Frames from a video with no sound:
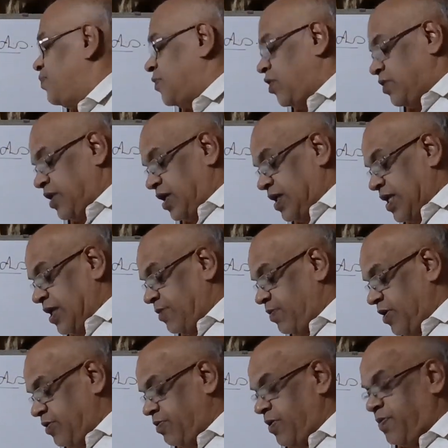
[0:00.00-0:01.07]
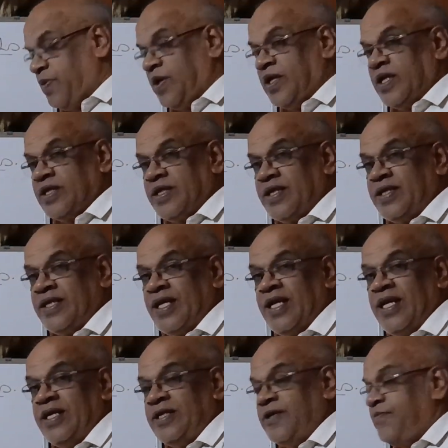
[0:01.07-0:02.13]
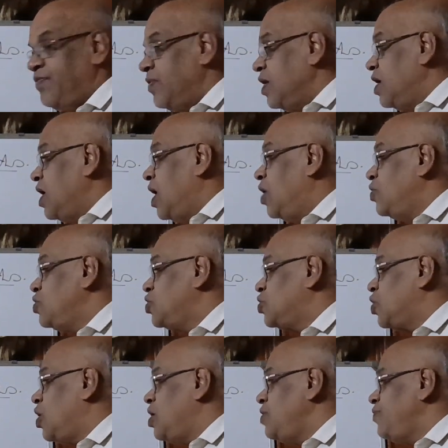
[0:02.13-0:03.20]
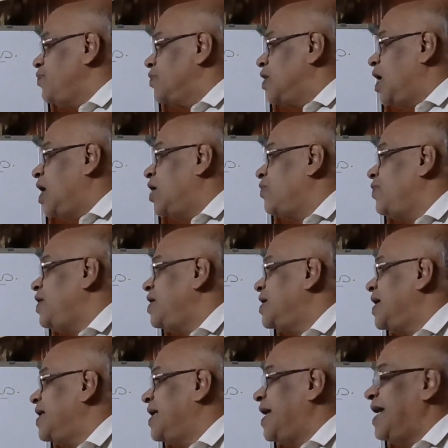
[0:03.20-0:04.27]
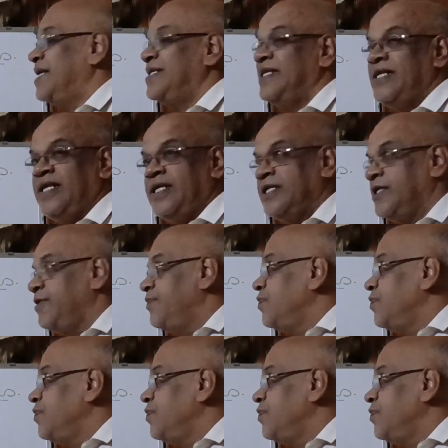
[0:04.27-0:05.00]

Now, this litmus paper doesn't tell us how strong or weak an acid is.